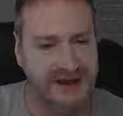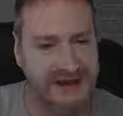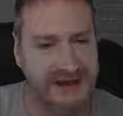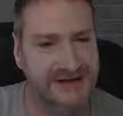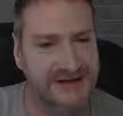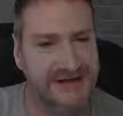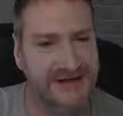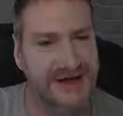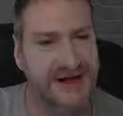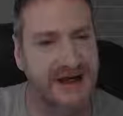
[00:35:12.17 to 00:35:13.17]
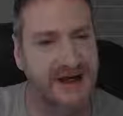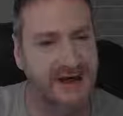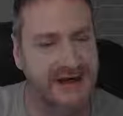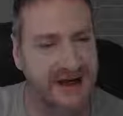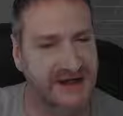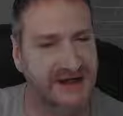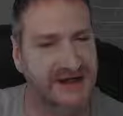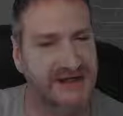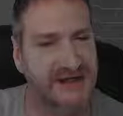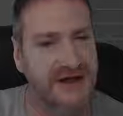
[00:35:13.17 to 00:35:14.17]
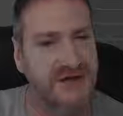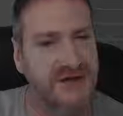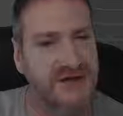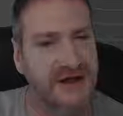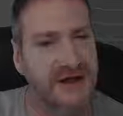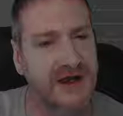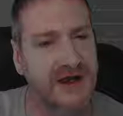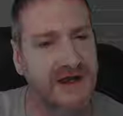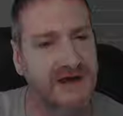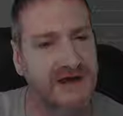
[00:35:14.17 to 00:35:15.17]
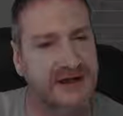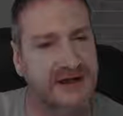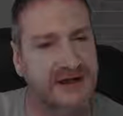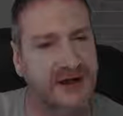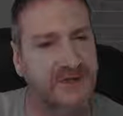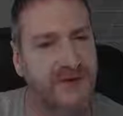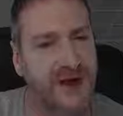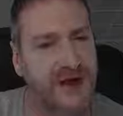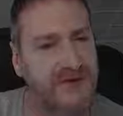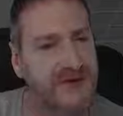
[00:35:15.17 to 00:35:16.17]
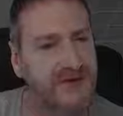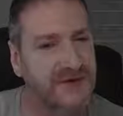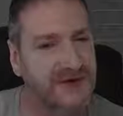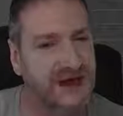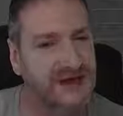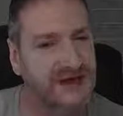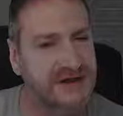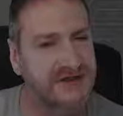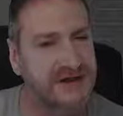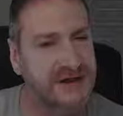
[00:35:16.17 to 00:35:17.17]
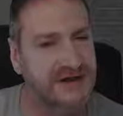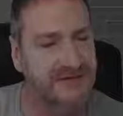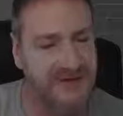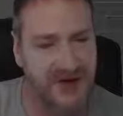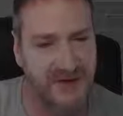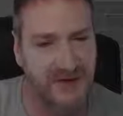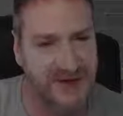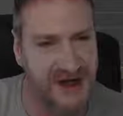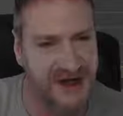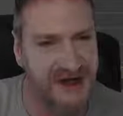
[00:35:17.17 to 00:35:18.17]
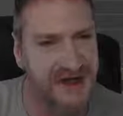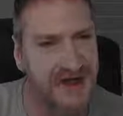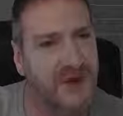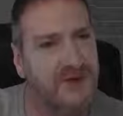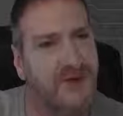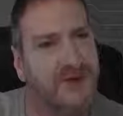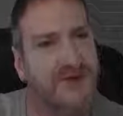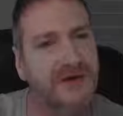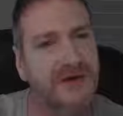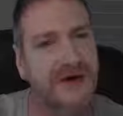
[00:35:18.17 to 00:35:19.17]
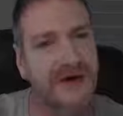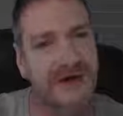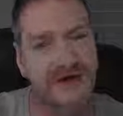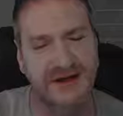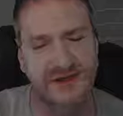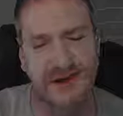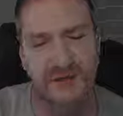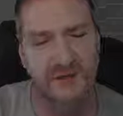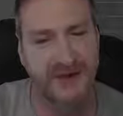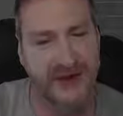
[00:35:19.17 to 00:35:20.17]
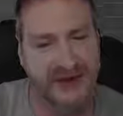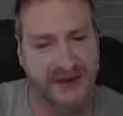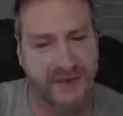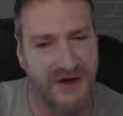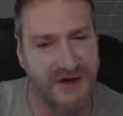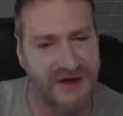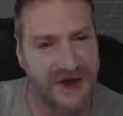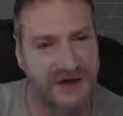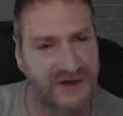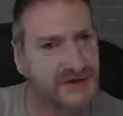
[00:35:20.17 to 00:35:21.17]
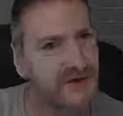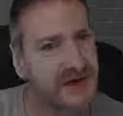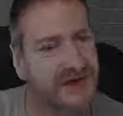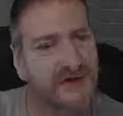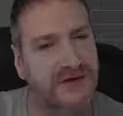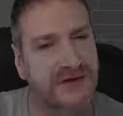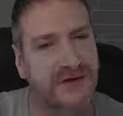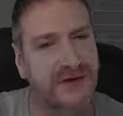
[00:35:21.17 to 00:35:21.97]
consistency in your textures. You don't want to try and go for 100 different type of textures on the one model, because it won't blend, it won't look natural or real.